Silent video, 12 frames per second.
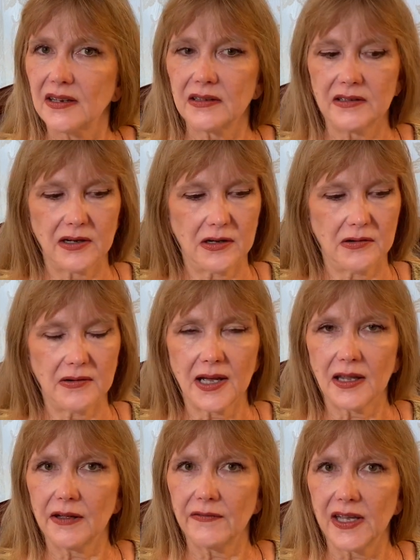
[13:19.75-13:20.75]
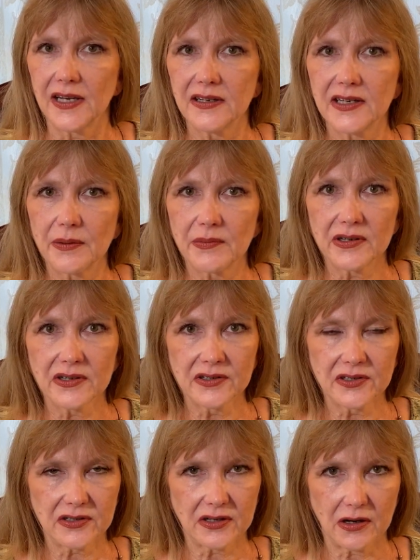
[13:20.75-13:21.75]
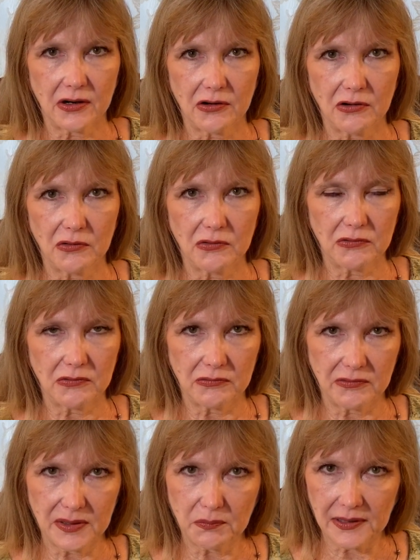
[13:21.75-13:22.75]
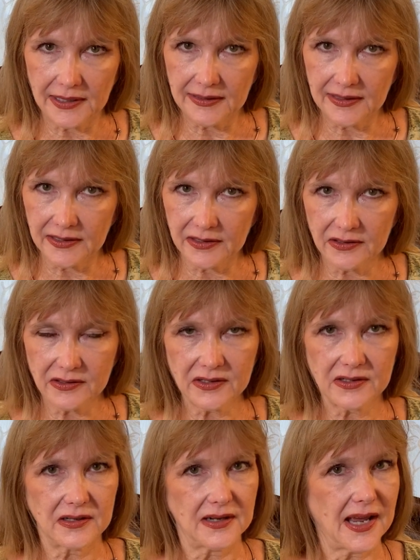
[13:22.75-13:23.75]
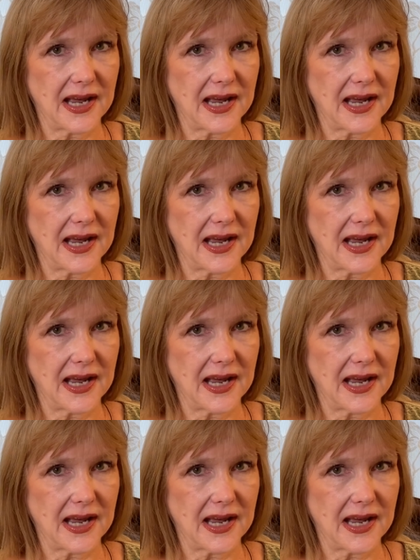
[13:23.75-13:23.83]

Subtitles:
No elevated numbers, go with blood thinners,